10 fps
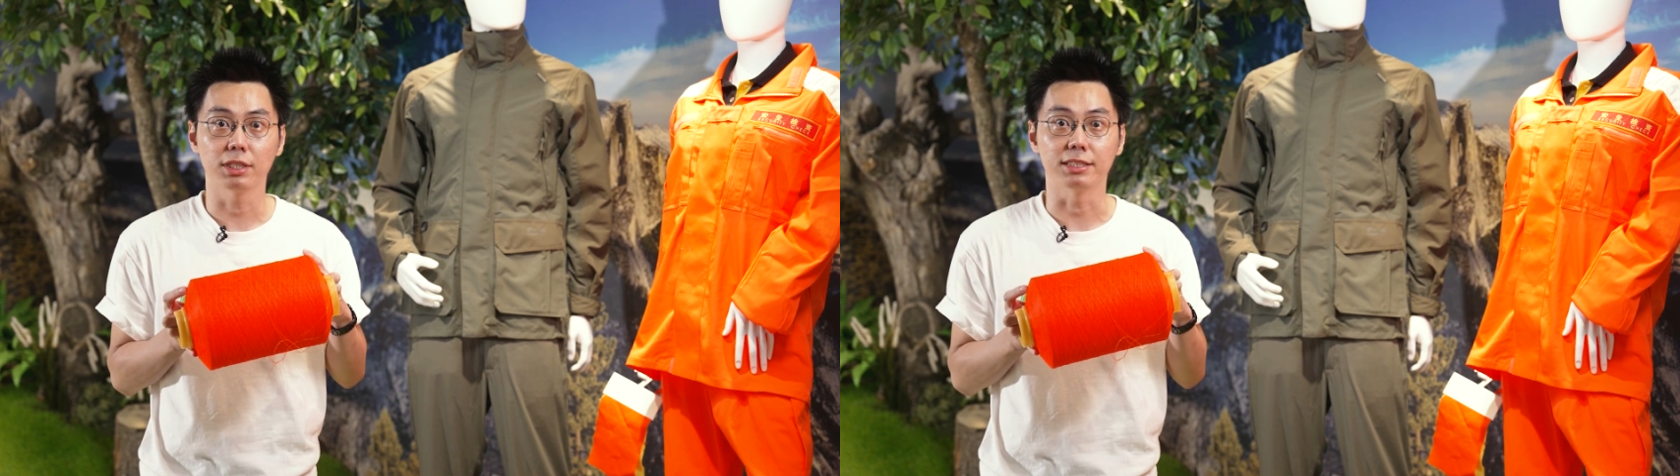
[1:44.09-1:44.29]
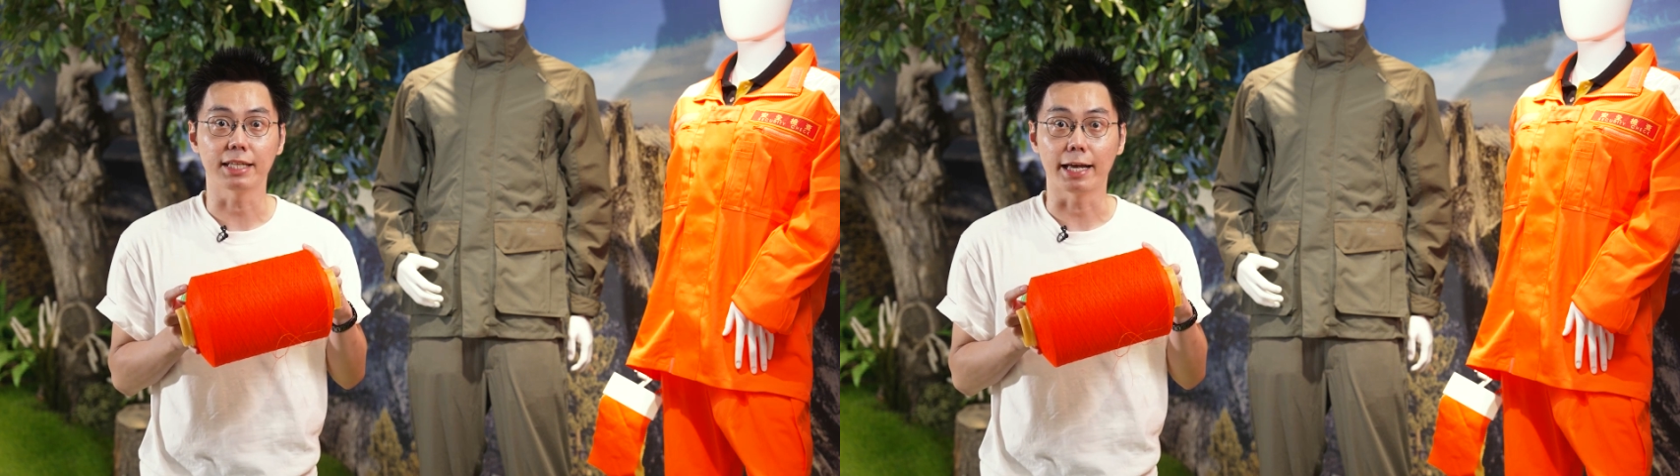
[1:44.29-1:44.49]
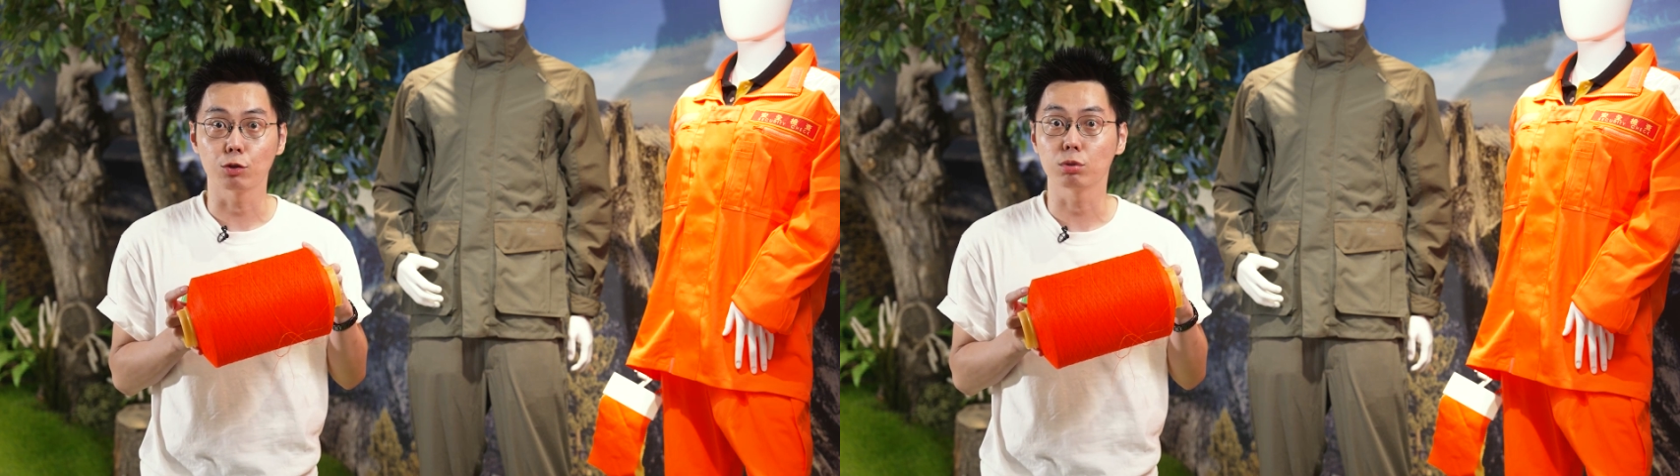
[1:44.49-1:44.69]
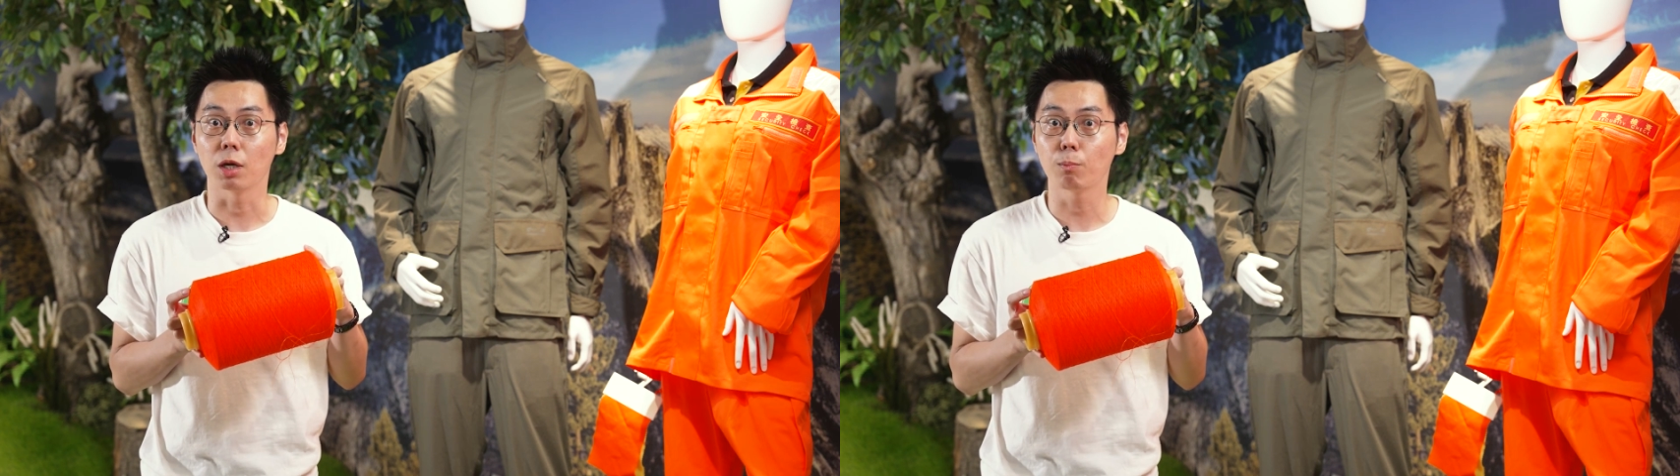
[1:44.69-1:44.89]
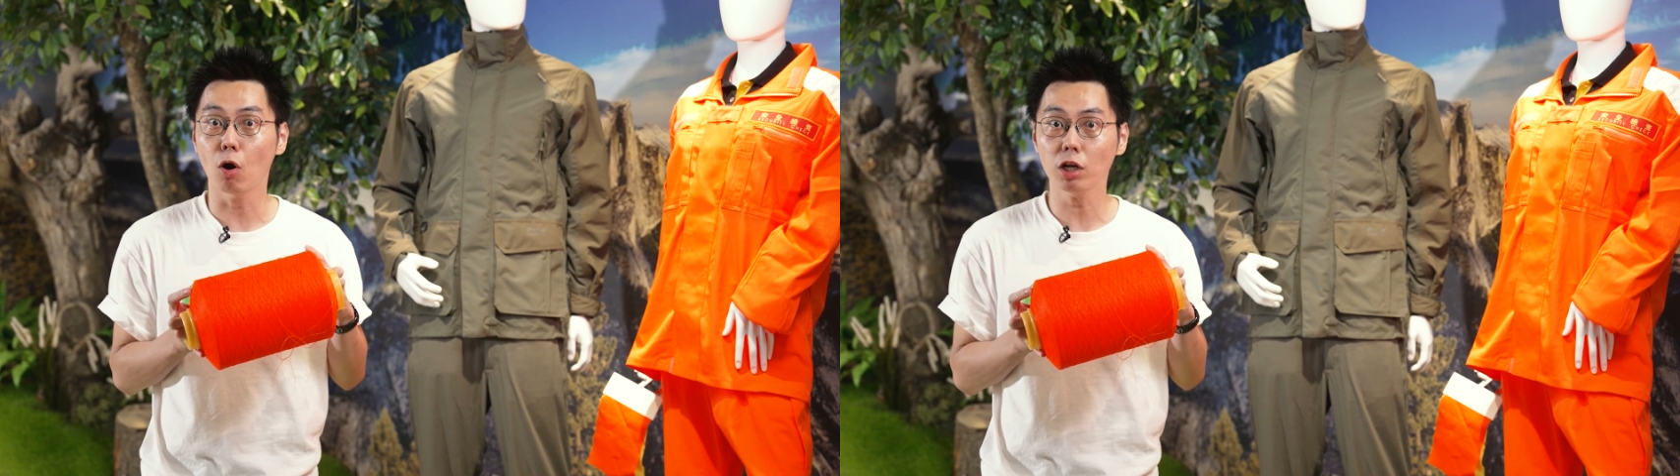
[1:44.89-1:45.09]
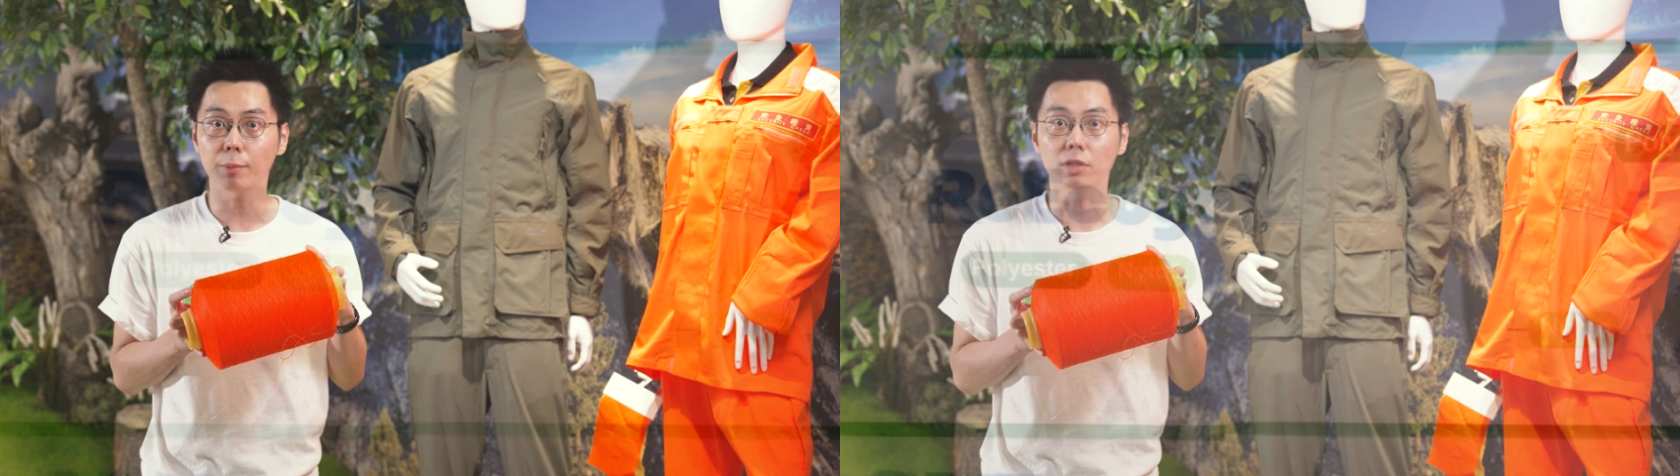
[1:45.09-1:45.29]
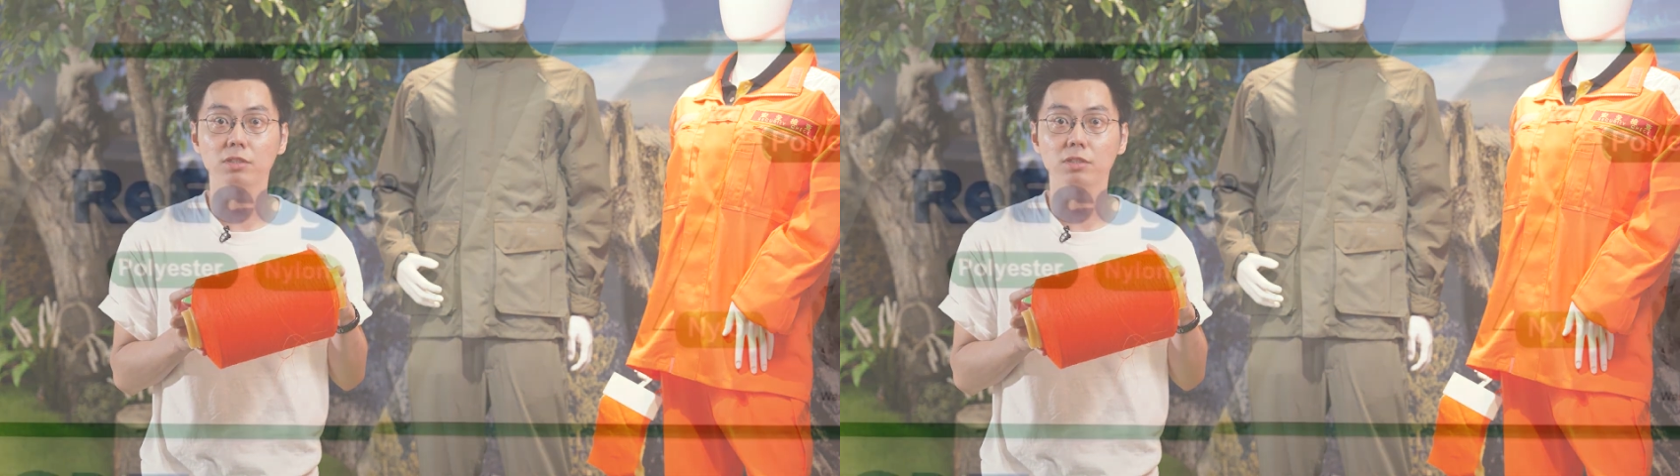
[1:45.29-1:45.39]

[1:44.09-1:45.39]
is added to the polymer